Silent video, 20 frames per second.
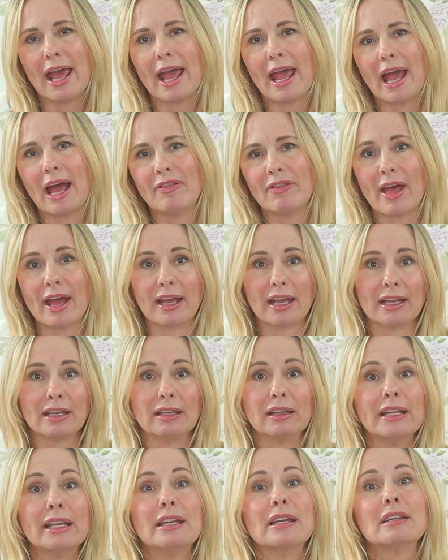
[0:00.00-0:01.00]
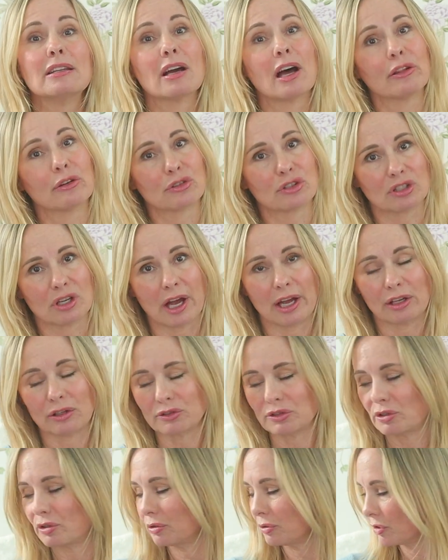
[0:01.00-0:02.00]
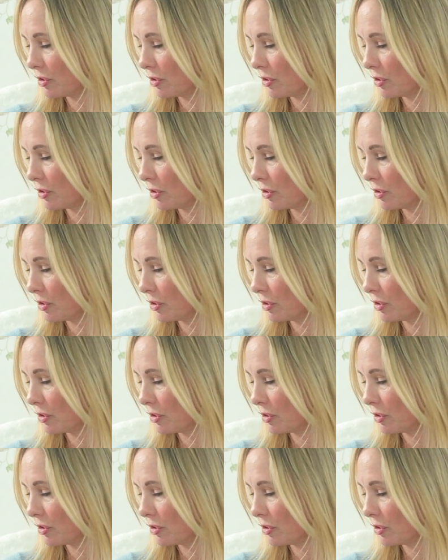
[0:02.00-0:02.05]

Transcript: and that can lean into other styles.